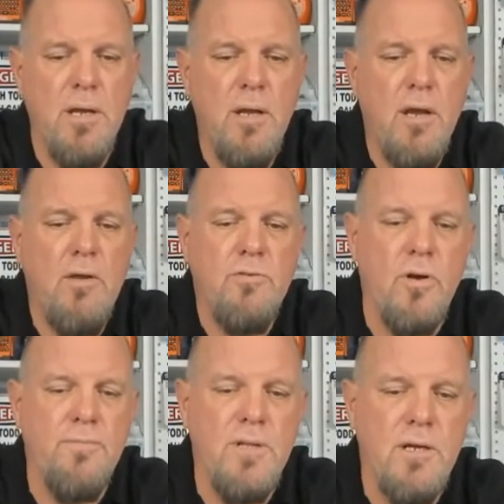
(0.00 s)
So if you
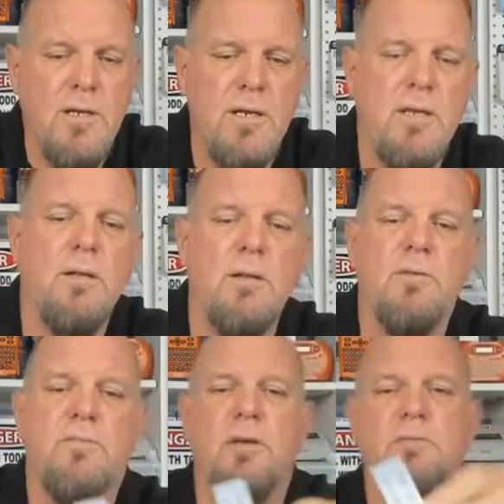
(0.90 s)
look at it, it looks
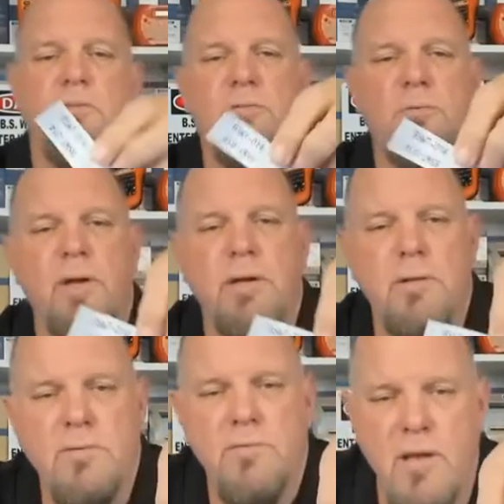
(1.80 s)
like just a regular
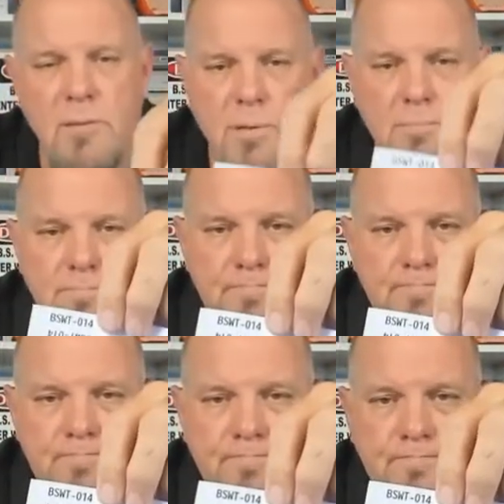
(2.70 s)
tape.
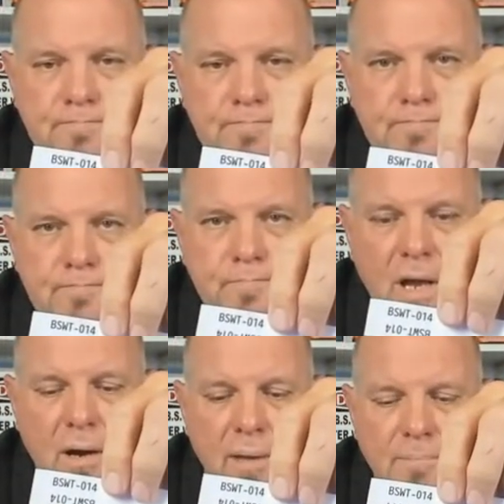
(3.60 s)
All
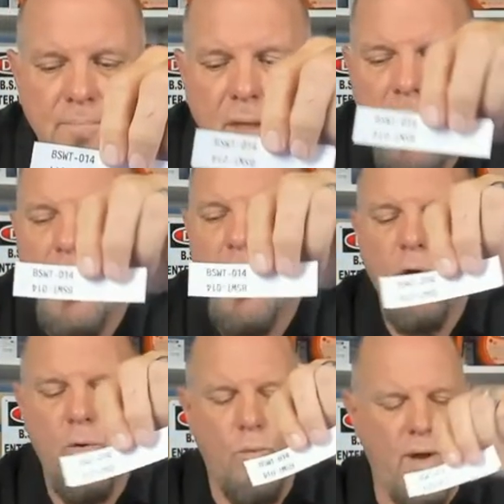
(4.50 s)
right?
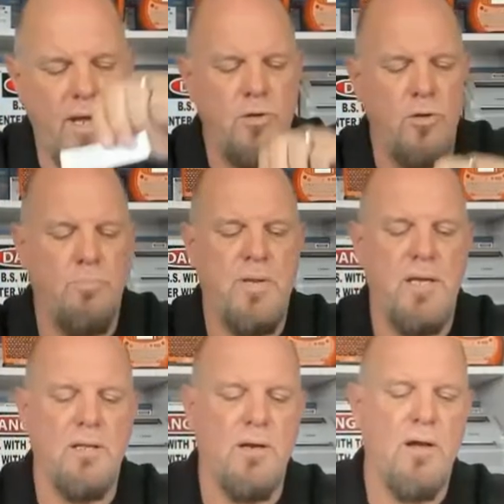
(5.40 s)
When you peel it
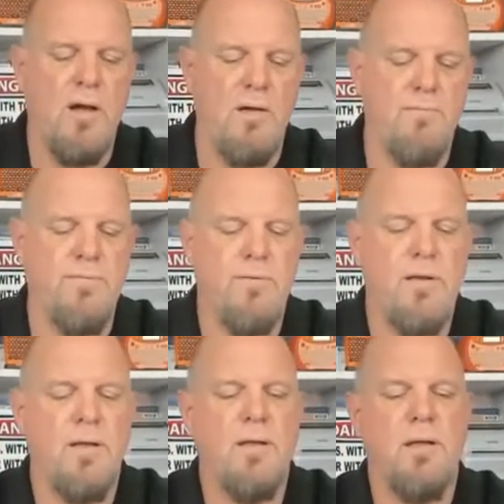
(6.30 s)
off,
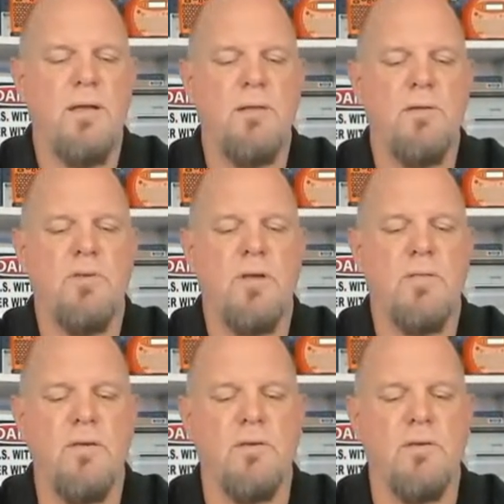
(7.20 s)
it looks like this.